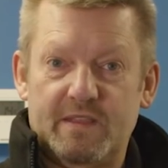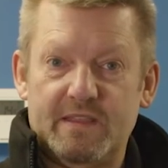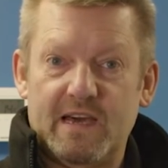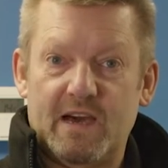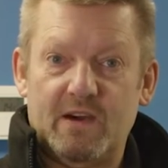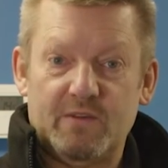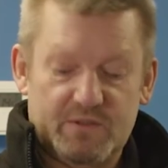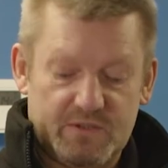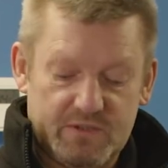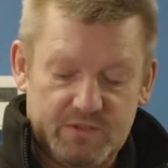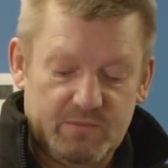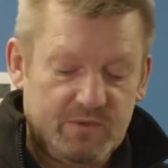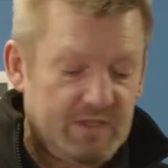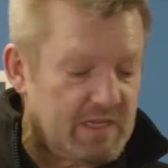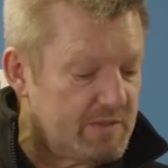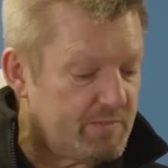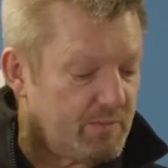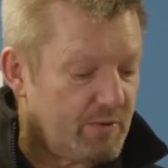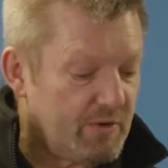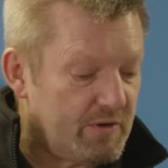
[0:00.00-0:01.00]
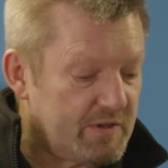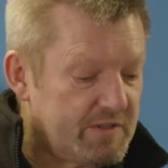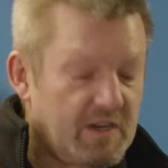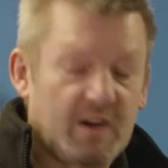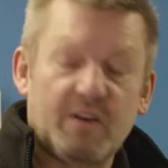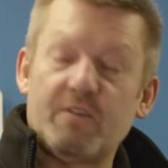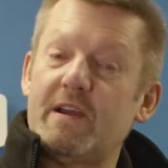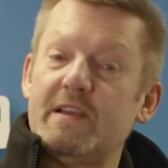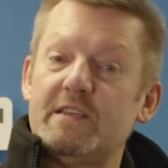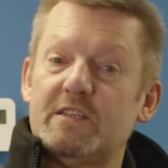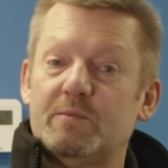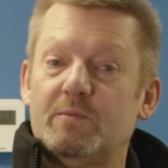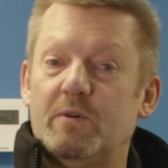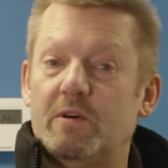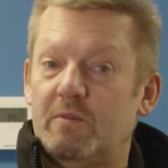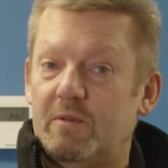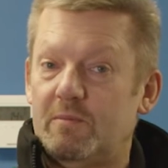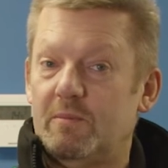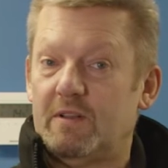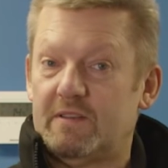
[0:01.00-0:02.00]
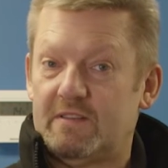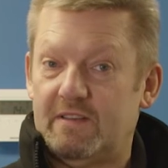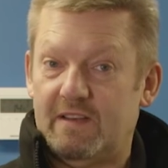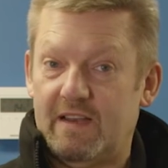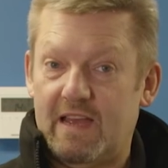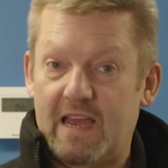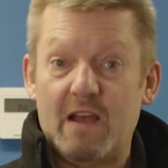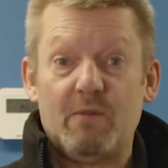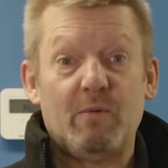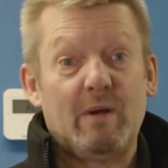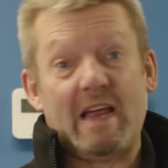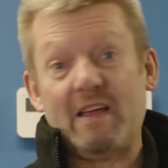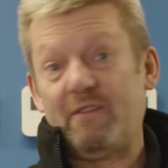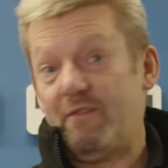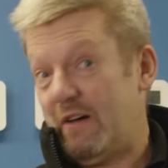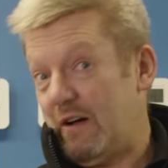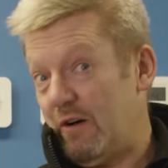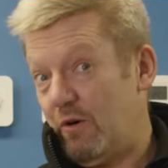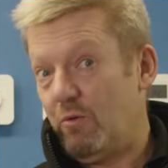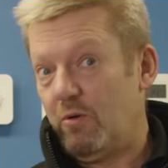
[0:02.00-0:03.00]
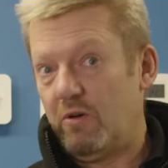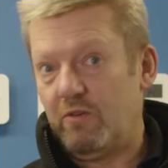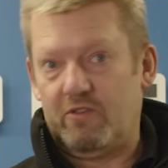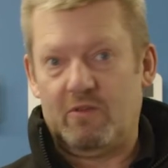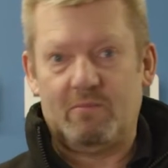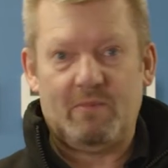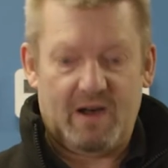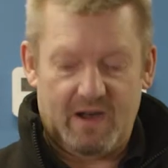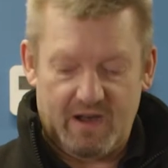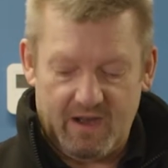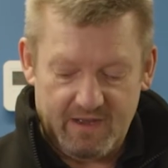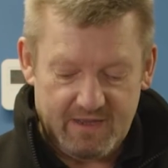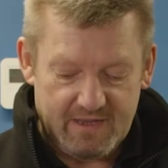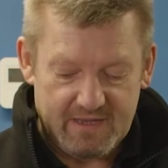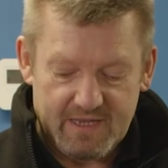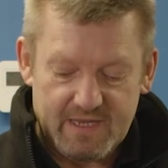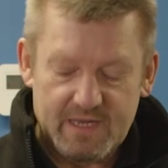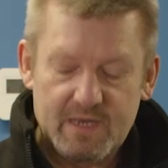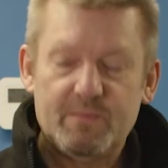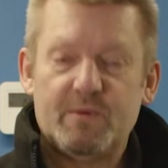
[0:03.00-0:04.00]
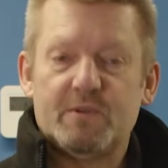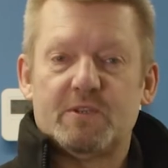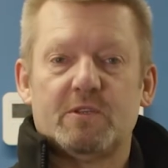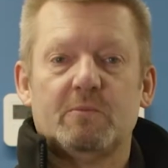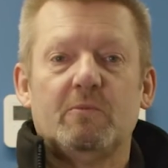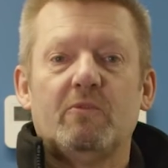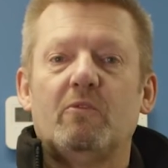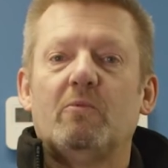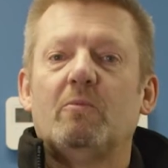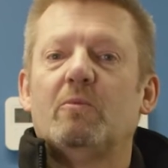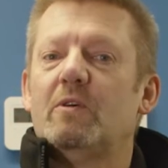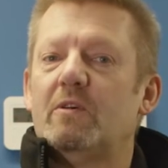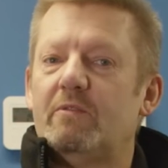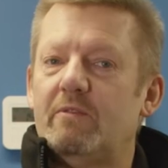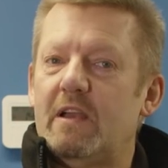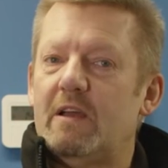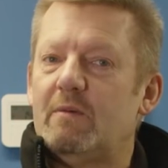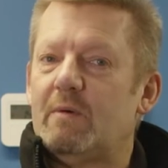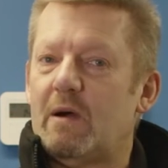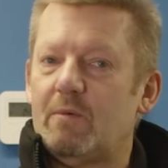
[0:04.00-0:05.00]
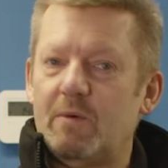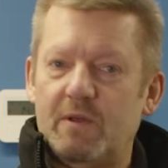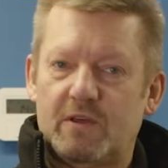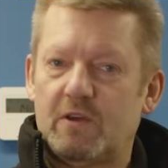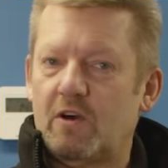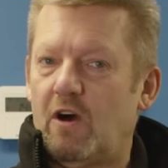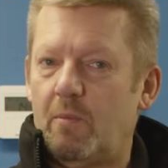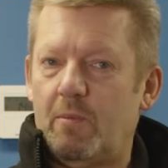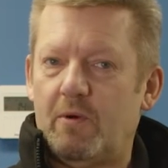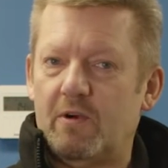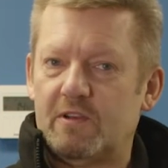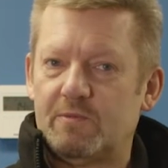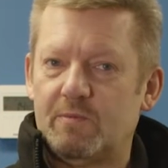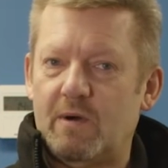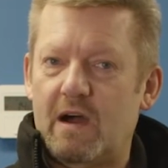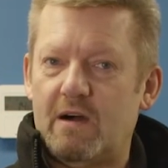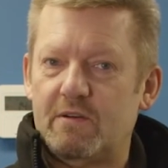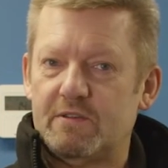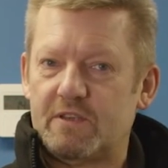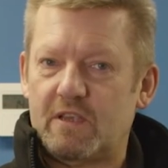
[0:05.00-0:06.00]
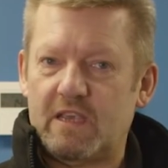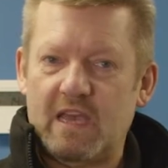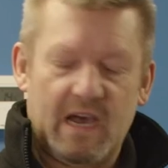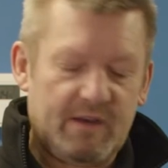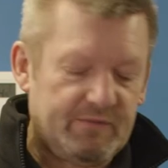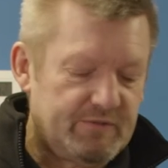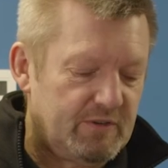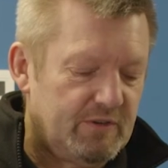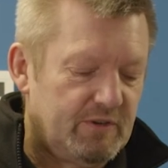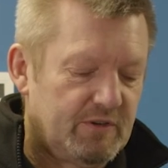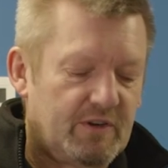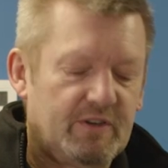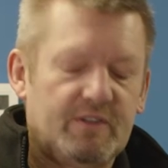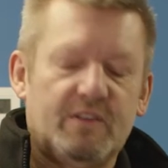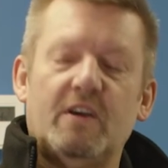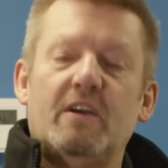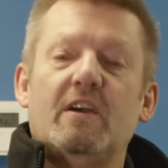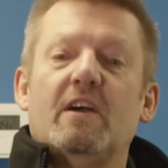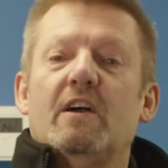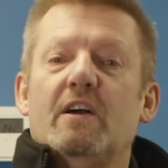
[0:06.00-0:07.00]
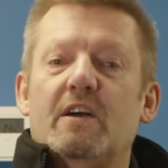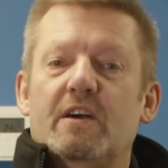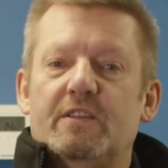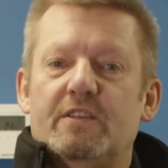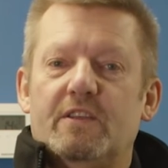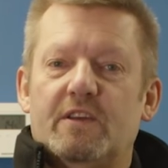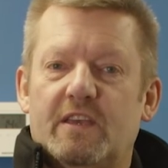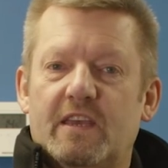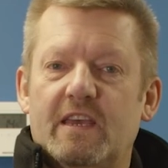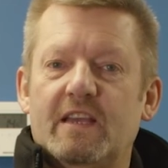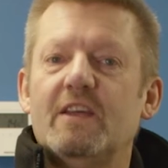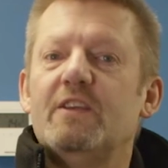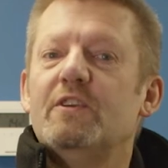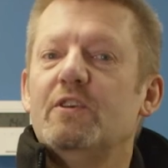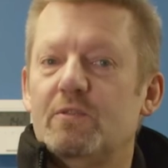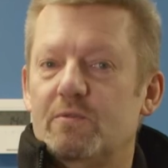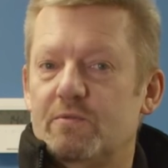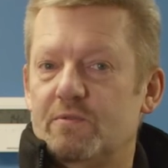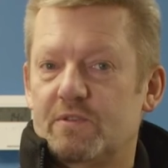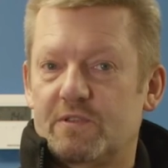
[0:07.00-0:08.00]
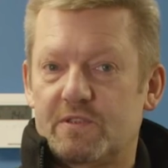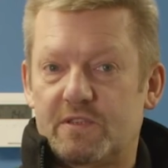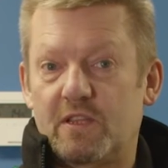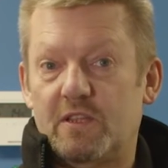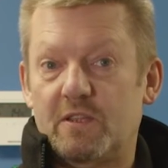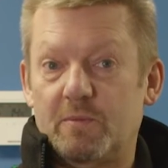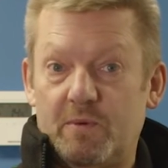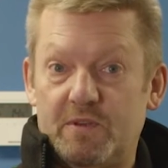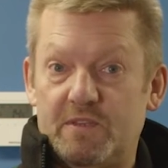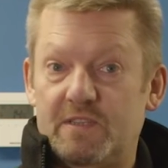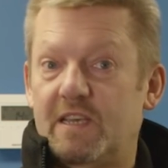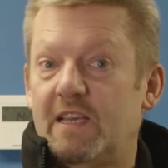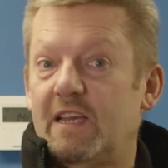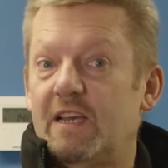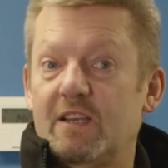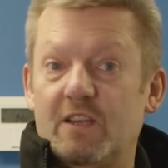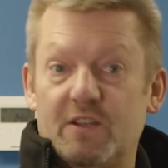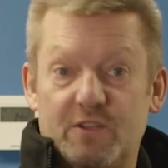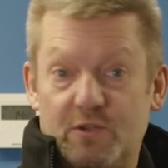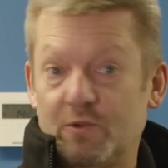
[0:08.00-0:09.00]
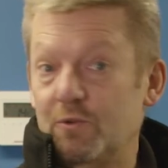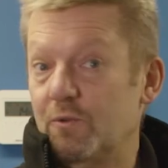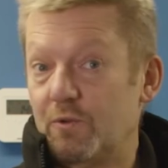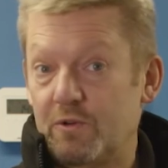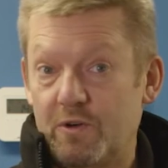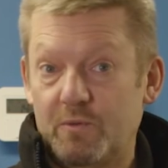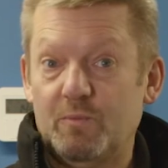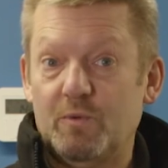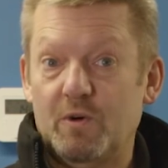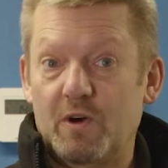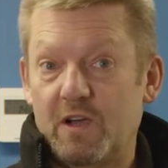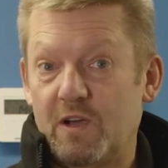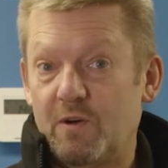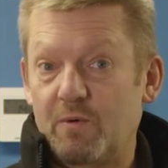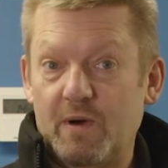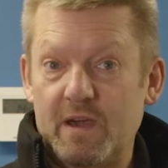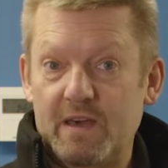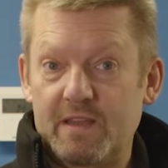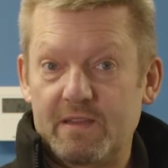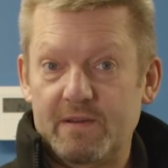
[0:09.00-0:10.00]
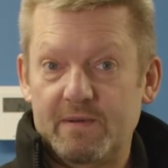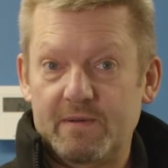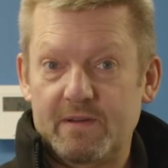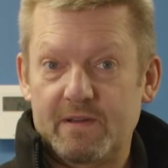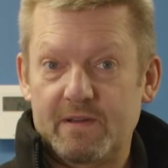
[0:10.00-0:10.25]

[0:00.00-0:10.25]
Now, some of these products are great to work with multi-layer, well, in fact, all of them are, but some of them work really well with copper as well. So you have to look at the killer Newtons that the particular tool can work with.